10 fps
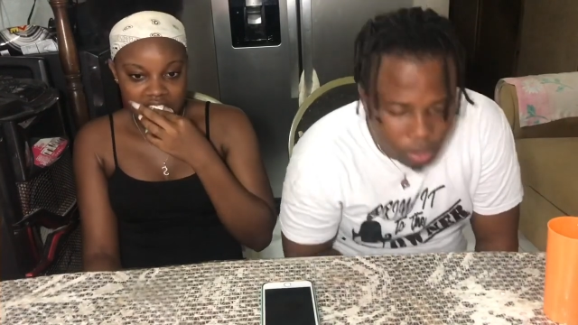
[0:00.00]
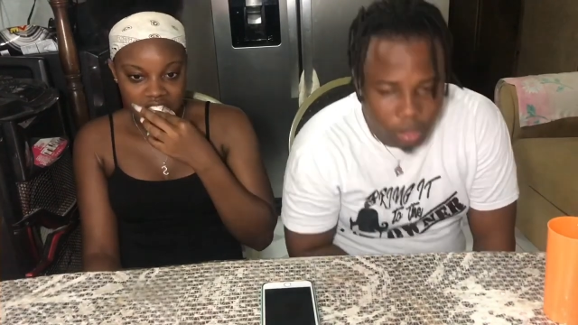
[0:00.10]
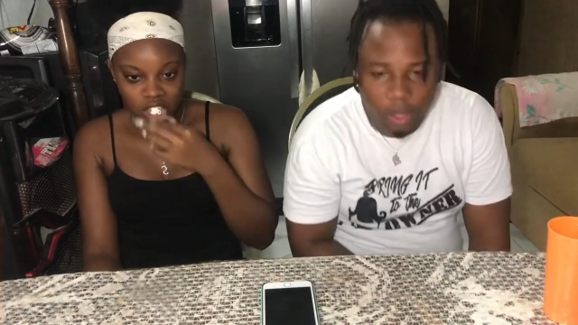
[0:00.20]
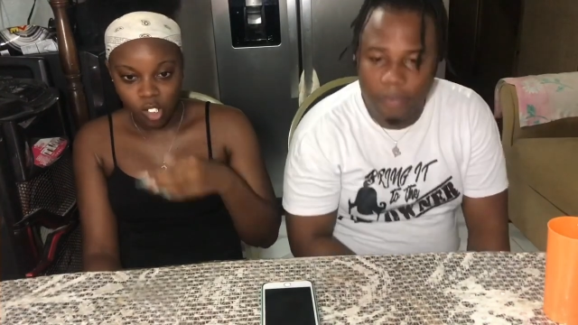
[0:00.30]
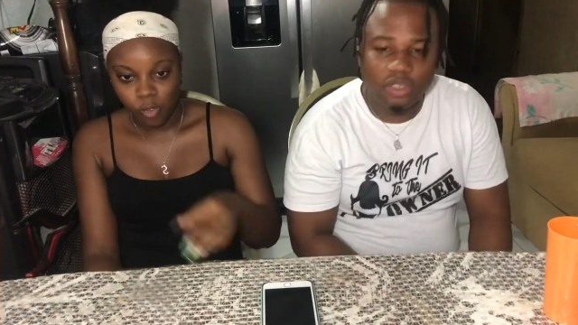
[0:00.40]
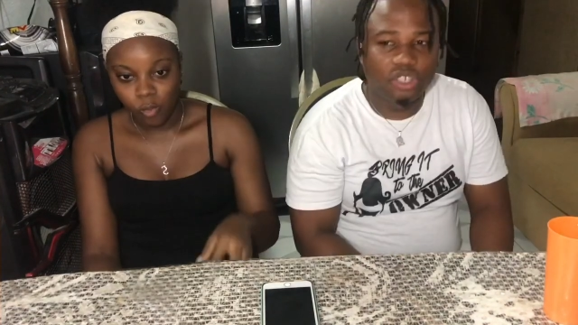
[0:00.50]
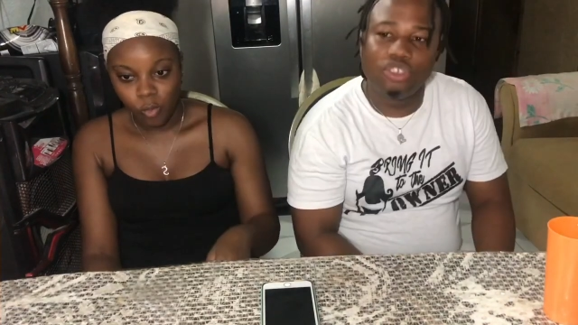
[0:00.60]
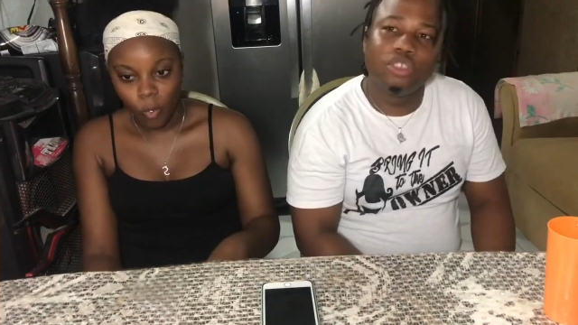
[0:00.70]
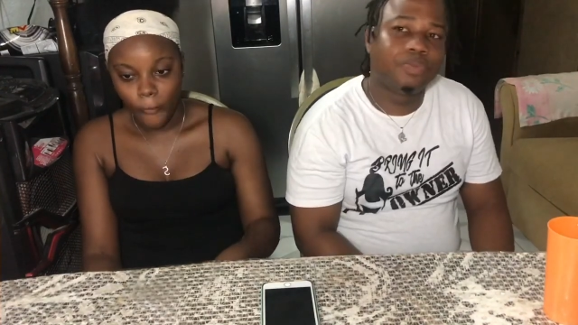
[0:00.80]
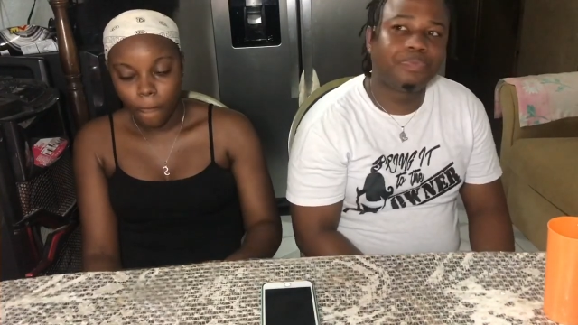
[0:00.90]
Speaker 1: I'm not
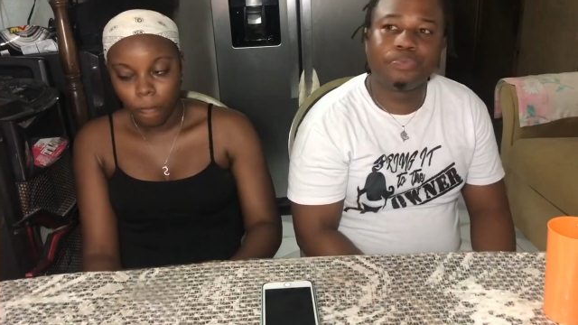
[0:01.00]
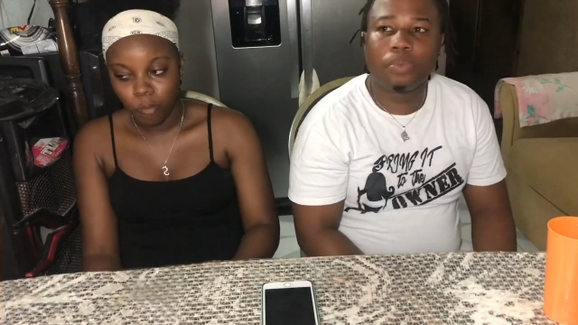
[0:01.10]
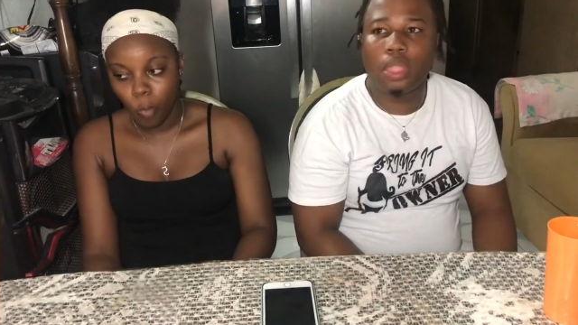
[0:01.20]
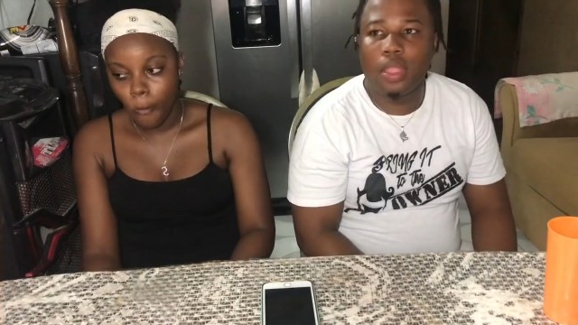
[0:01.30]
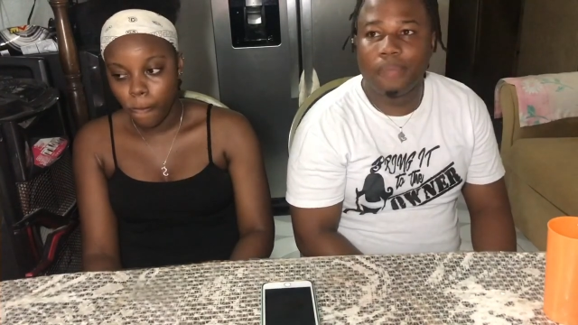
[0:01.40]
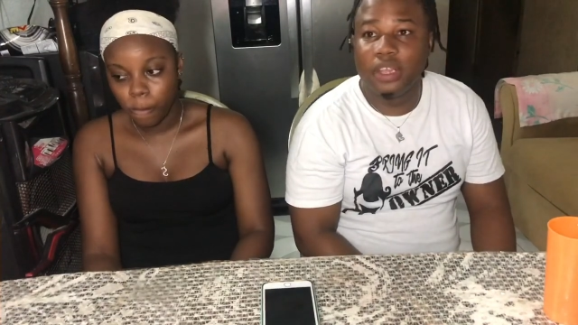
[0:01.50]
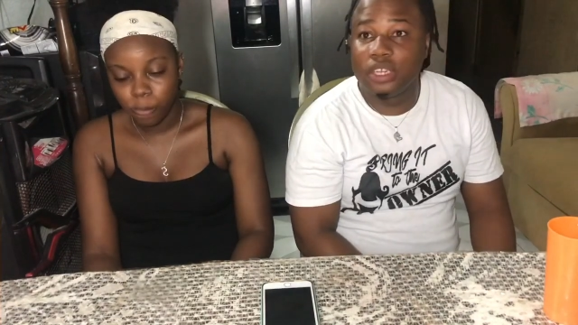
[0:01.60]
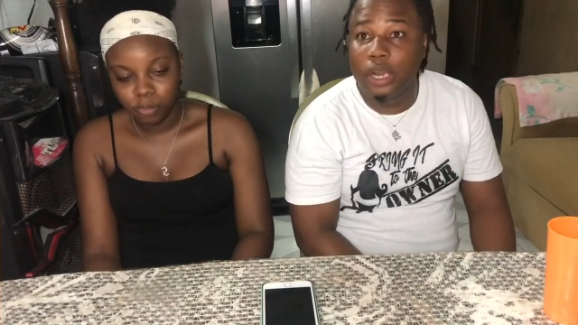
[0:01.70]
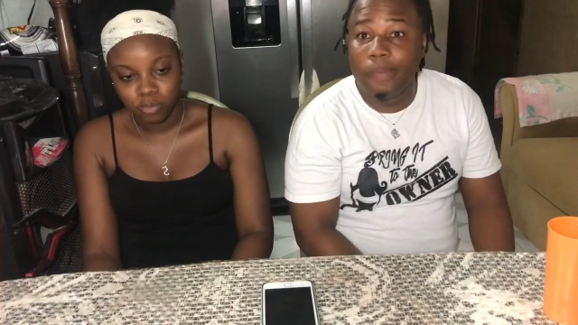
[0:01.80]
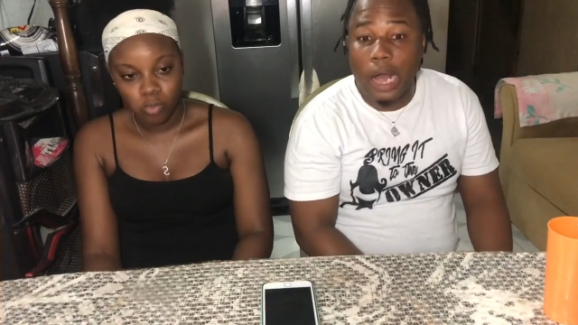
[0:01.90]
searching.
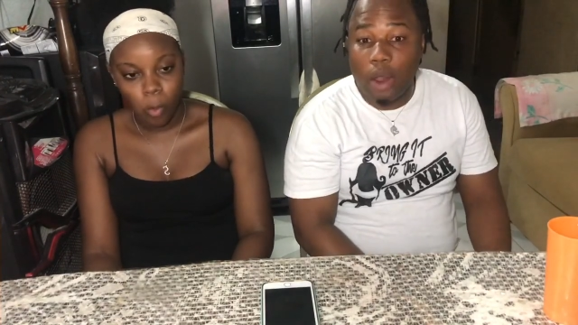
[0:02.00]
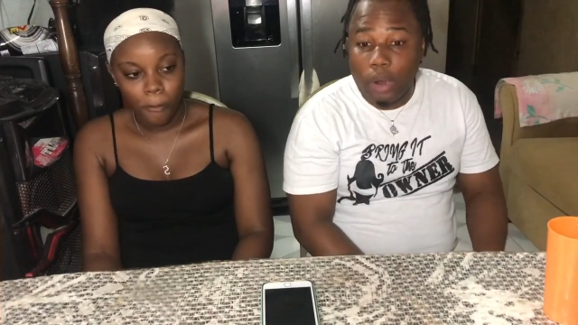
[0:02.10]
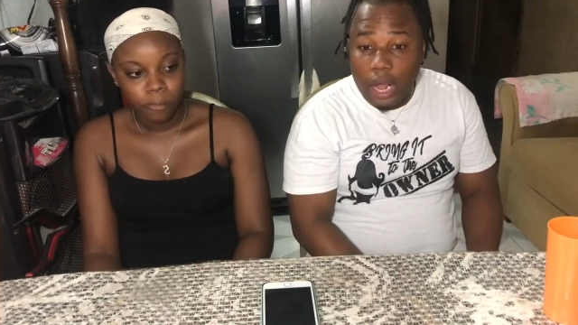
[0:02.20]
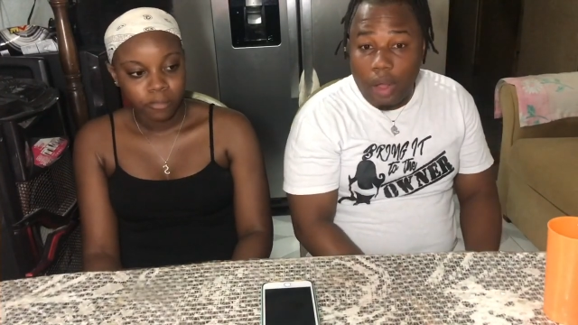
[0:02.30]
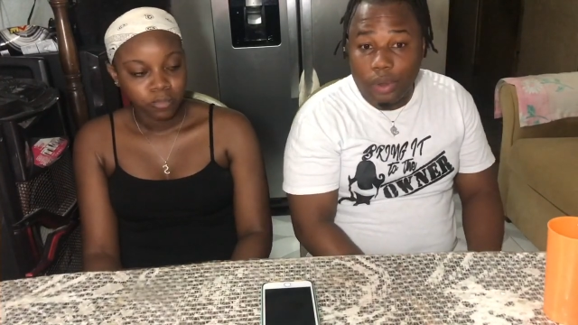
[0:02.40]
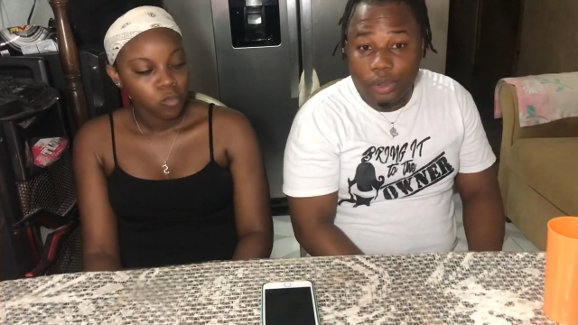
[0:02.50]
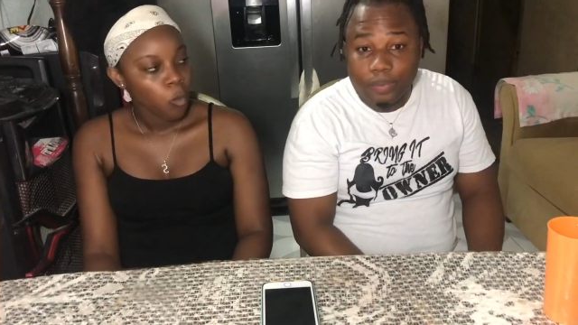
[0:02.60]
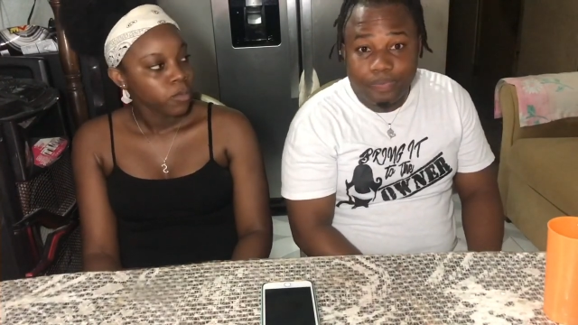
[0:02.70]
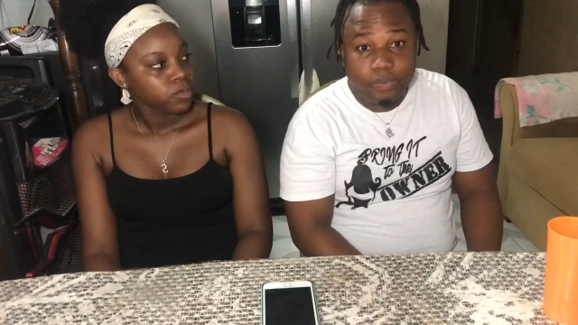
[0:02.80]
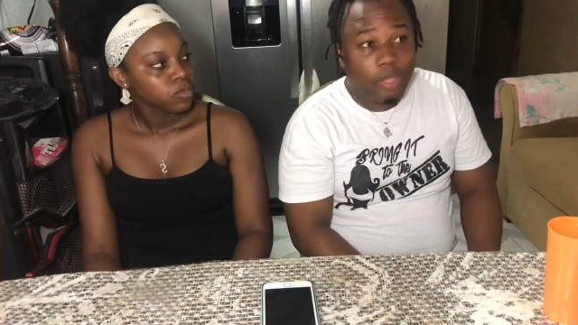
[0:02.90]
the how, how we do?
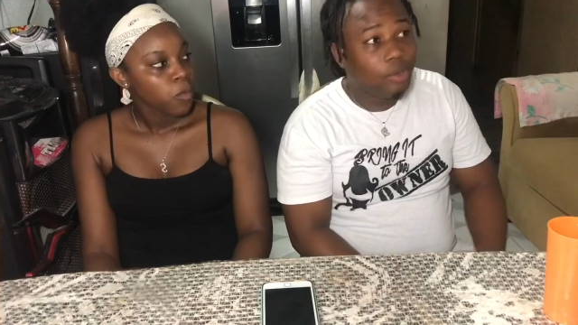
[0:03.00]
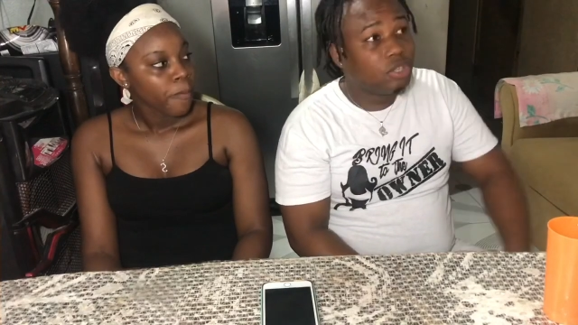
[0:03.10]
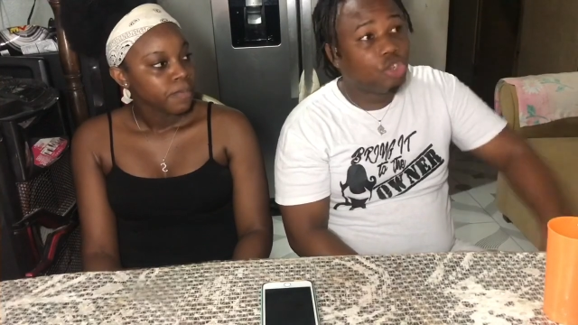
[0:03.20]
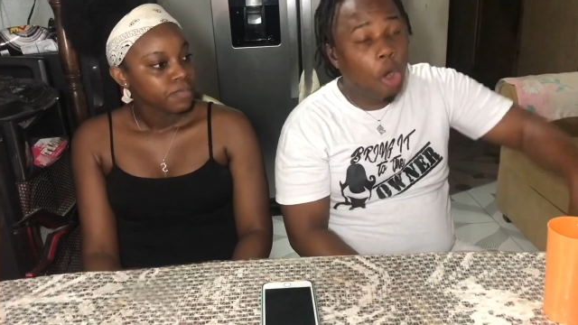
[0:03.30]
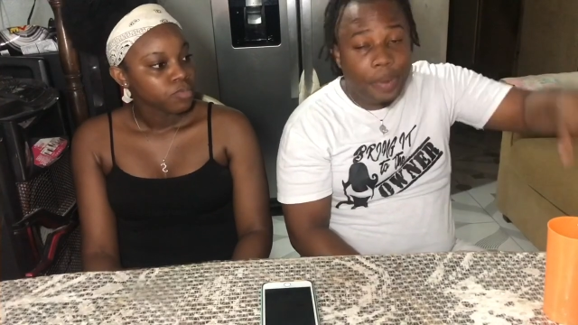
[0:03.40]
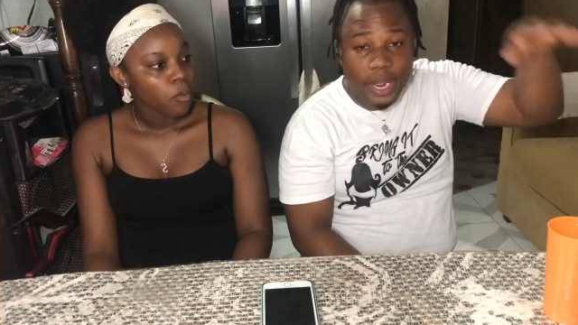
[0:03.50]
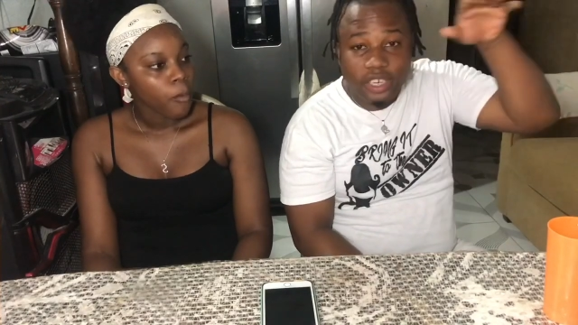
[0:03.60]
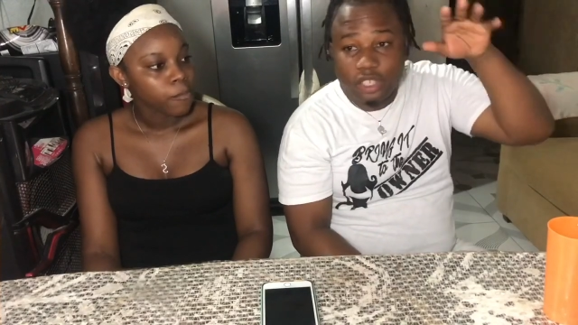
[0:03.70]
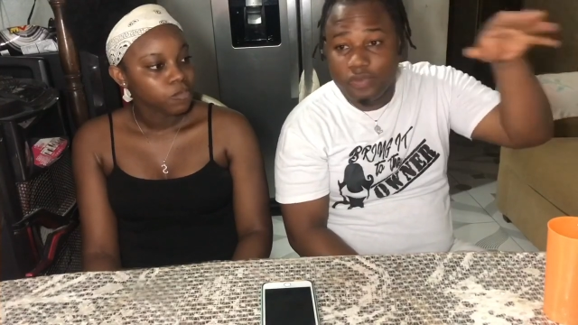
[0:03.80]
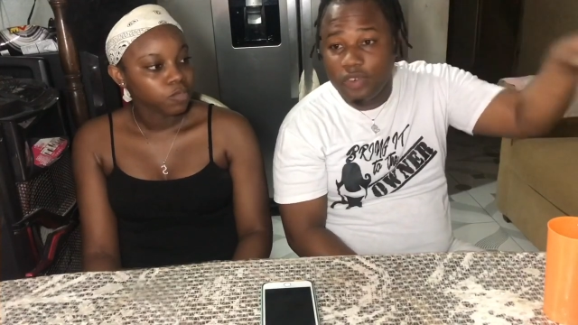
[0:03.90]
Just go up
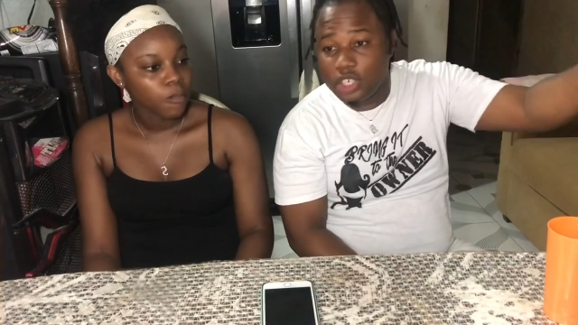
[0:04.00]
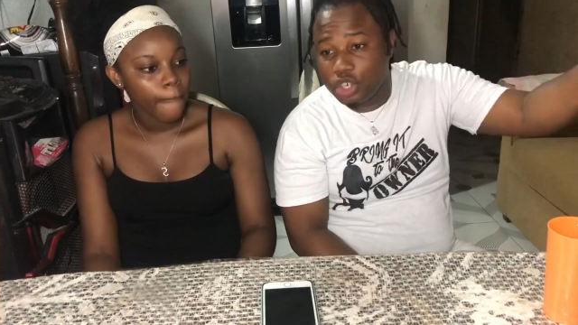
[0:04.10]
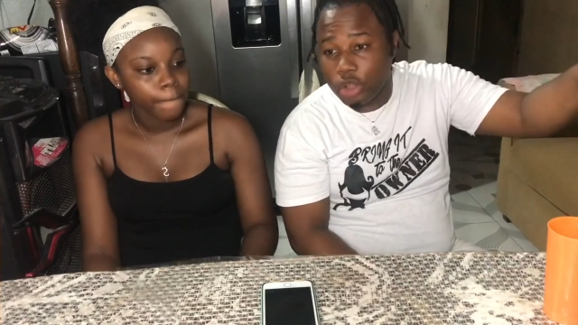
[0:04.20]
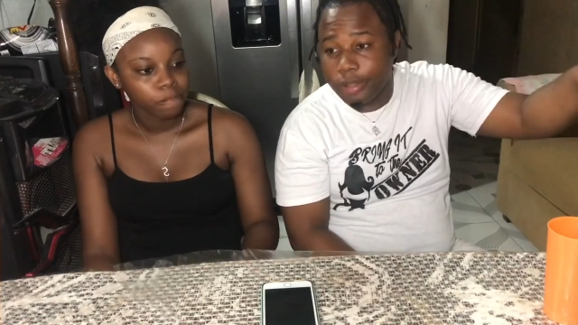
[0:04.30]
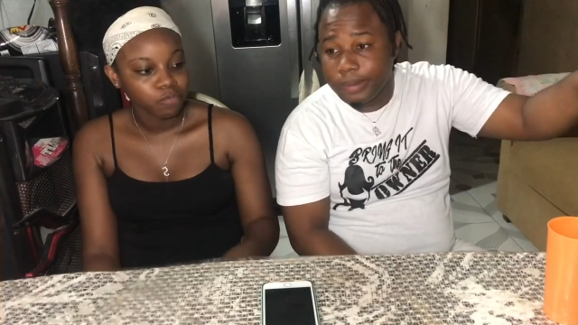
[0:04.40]
in the chuck.